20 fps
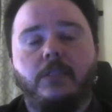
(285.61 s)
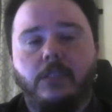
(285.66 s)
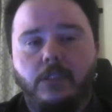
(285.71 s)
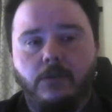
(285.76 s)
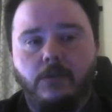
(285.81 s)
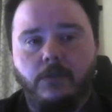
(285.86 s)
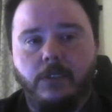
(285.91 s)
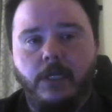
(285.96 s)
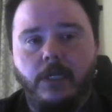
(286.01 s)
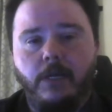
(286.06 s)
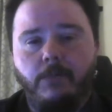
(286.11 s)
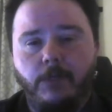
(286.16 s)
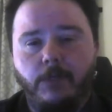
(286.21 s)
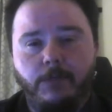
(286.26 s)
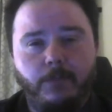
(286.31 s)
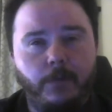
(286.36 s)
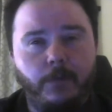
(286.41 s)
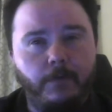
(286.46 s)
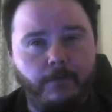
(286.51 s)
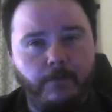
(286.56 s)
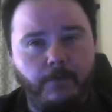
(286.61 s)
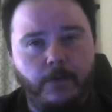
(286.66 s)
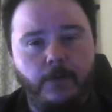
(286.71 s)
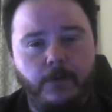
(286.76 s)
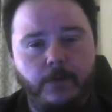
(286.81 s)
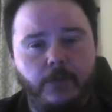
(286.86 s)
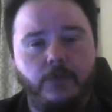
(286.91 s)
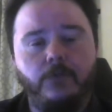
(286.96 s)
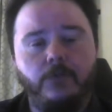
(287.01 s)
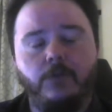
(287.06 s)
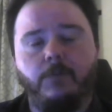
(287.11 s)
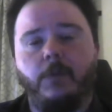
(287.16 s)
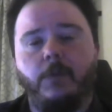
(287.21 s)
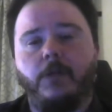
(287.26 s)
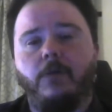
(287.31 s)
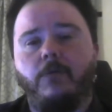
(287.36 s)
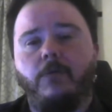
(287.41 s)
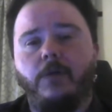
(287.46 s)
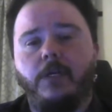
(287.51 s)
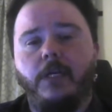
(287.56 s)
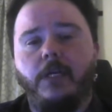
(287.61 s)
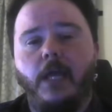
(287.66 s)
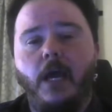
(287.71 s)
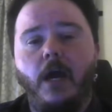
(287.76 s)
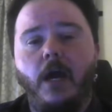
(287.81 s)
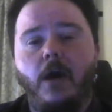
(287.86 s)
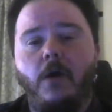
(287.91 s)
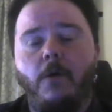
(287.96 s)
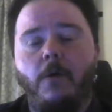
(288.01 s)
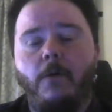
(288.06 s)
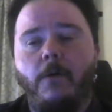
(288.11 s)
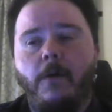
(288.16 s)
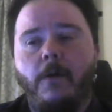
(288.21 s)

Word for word: So scammers prefer to use Bitcoin now